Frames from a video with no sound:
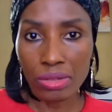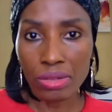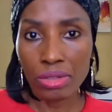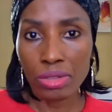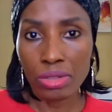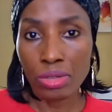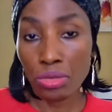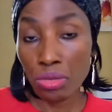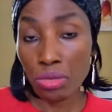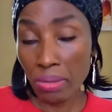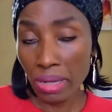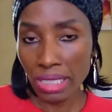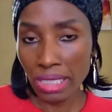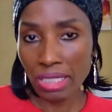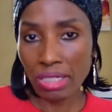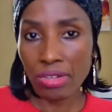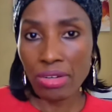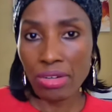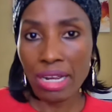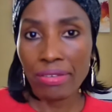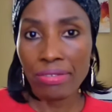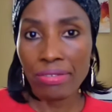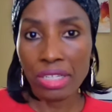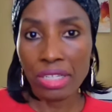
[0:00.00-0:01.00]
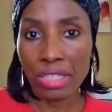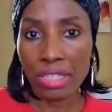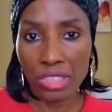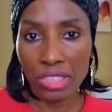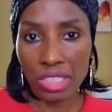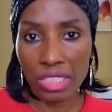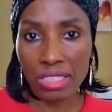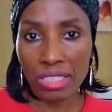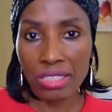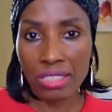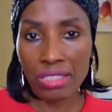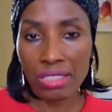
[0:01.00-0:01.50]
Through Mastercraft
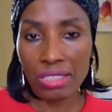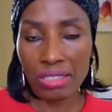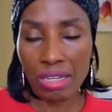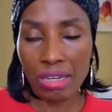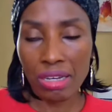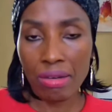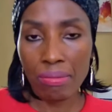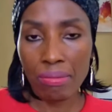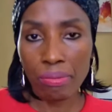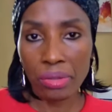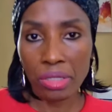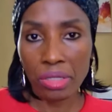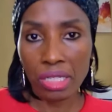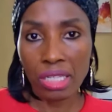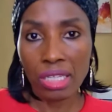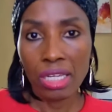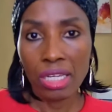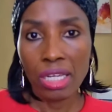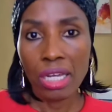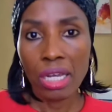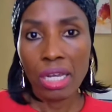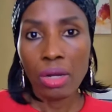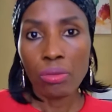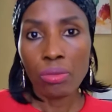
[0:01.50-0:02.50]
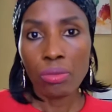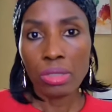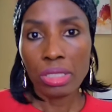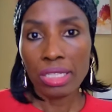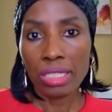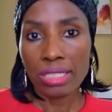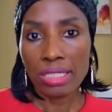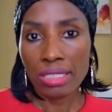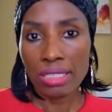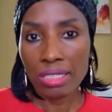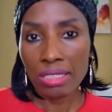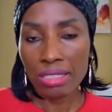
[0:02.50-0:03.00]
KG's company,
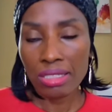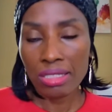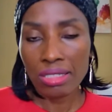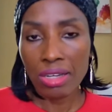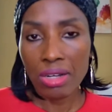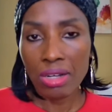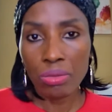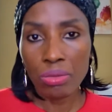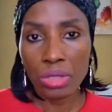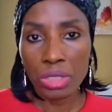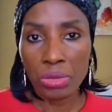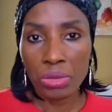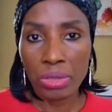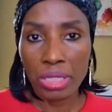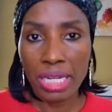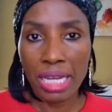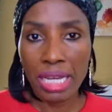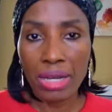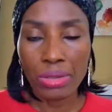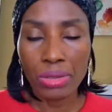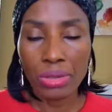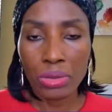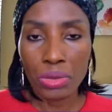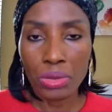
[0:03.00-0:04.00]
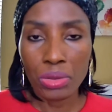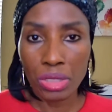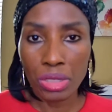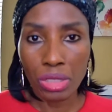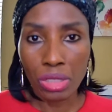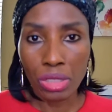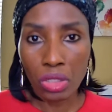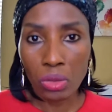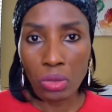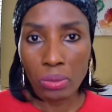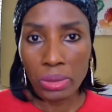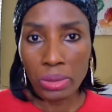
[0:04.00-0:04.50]
releases a song which we now know is a
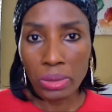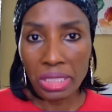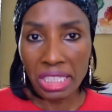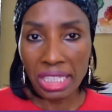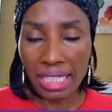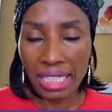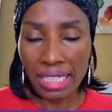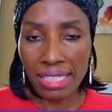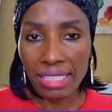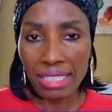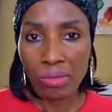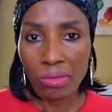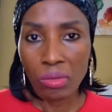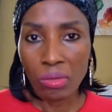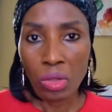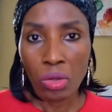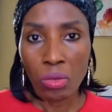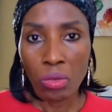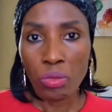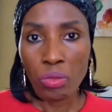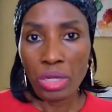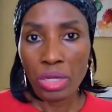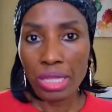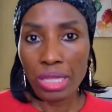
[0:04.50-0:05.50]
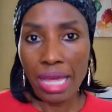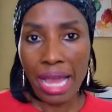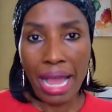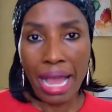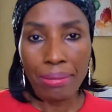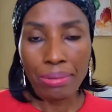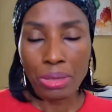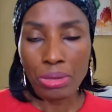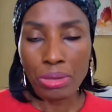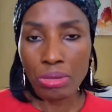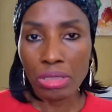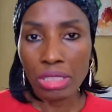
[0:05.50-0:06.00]
global hit with
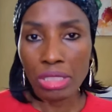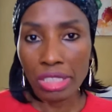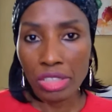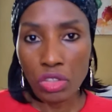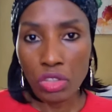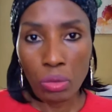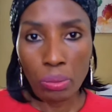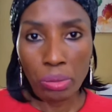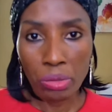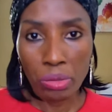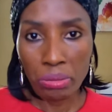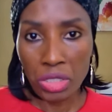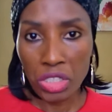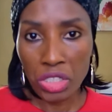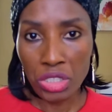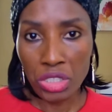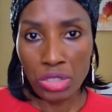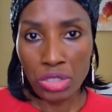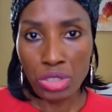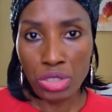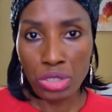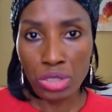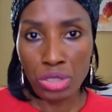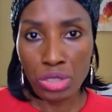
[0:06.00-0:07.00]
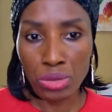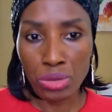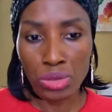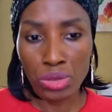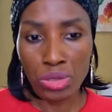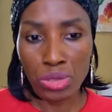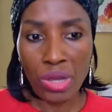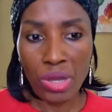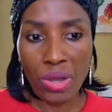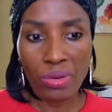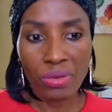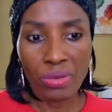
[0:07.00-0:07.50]
absolutely no permission to do
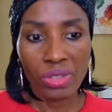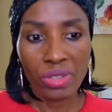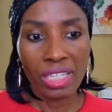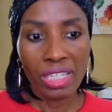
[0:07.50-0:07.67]
so.